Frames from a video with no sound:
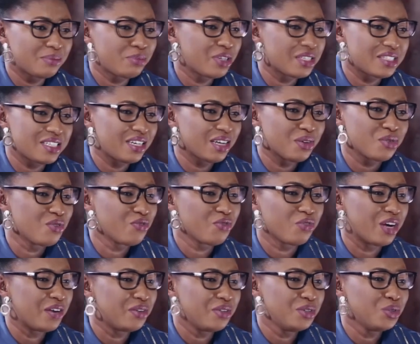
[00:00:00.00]
President
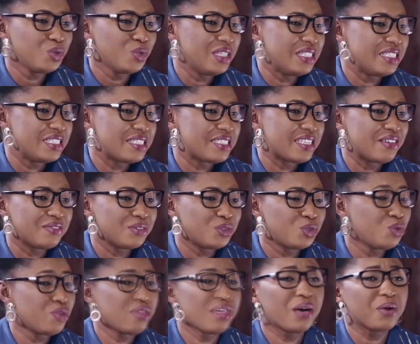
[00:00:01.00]
Akufo-Addo in
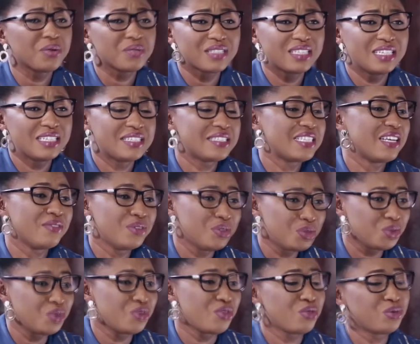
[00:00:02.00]
2007
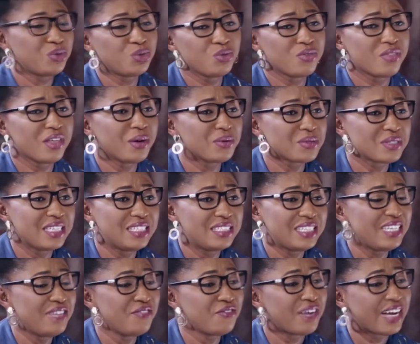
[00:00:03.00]
to
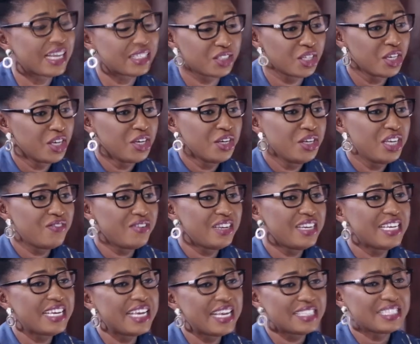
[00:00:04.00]
2010. In fact, you've
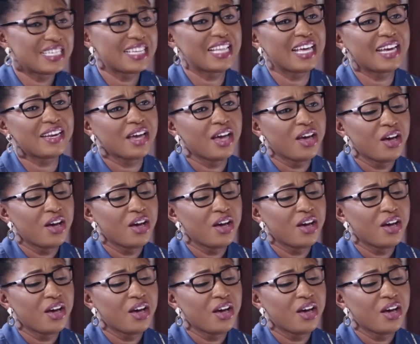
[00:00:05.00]
indicated that,